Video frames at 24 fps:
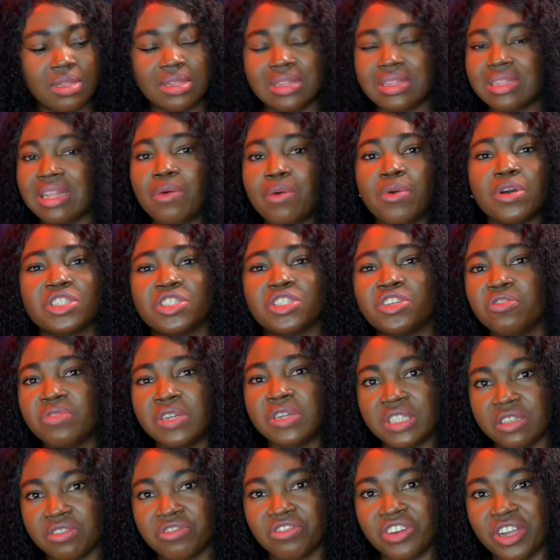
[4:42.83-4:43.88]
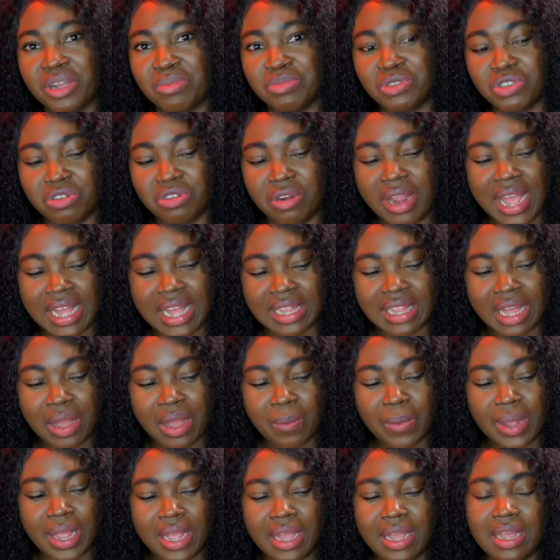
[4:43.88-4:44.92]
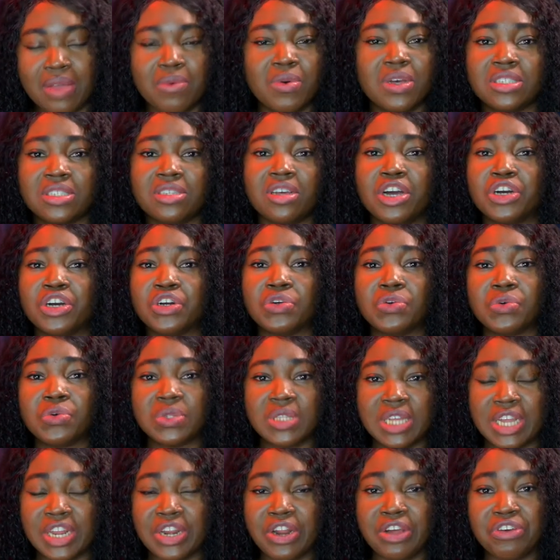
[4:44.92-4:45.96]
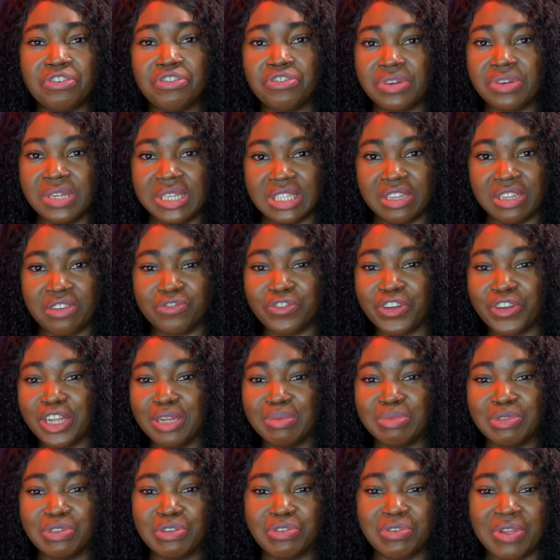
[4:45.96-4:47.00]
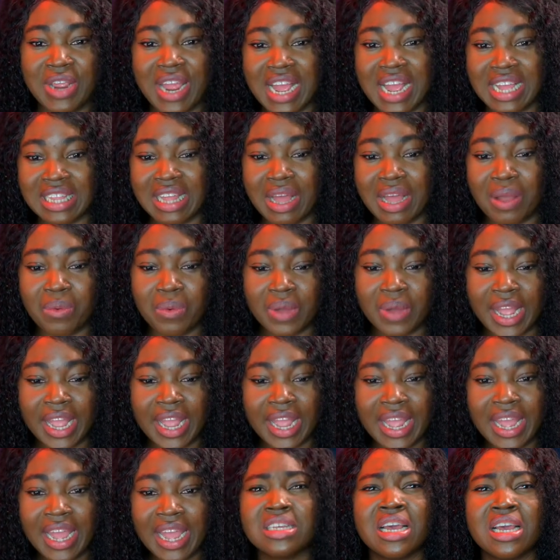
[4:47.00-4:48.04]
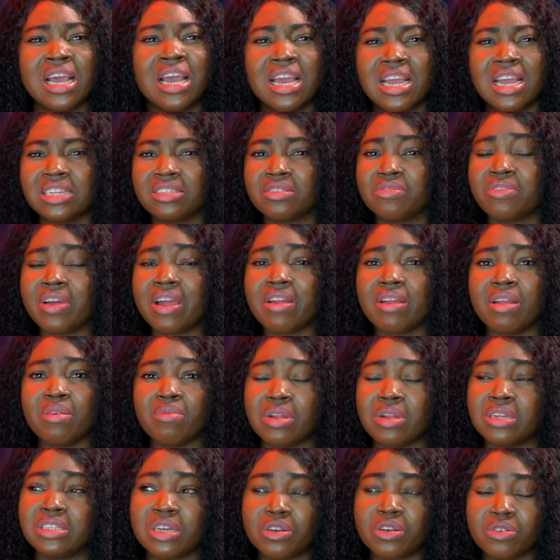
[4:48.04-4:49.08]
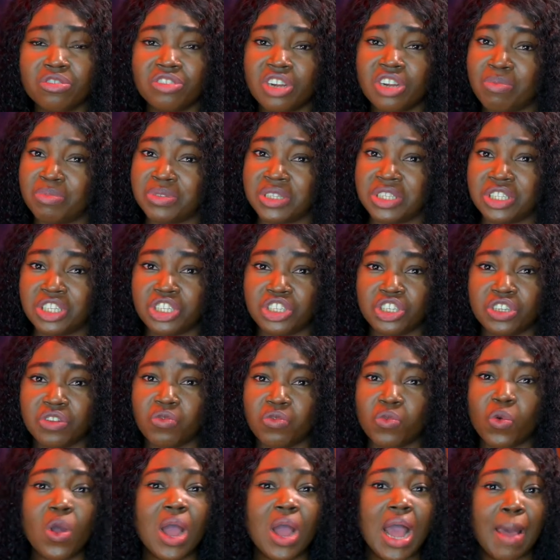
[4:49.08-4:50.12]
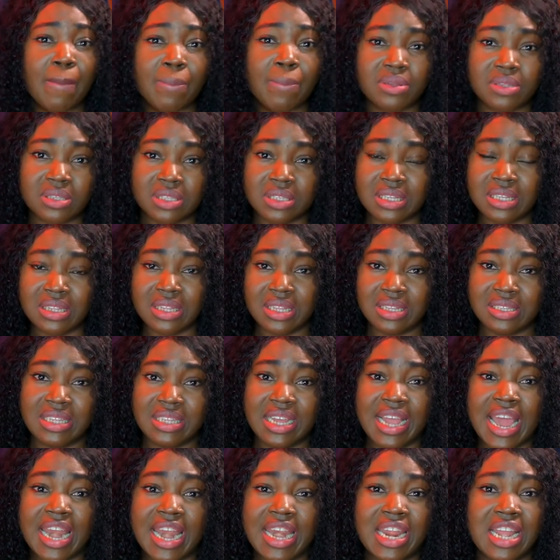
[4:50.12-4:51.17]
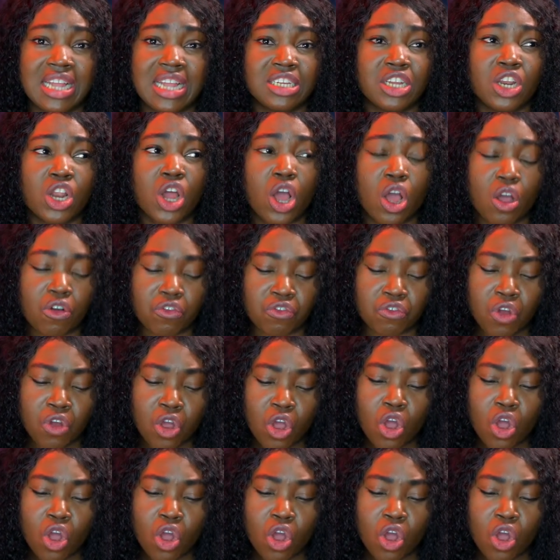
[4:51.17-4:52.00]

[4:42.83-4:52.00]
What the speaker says: there was no reason for him to react that way. It was not a good enough reason for him to react that way. It's a good representation of what happens in this day and age. A lot of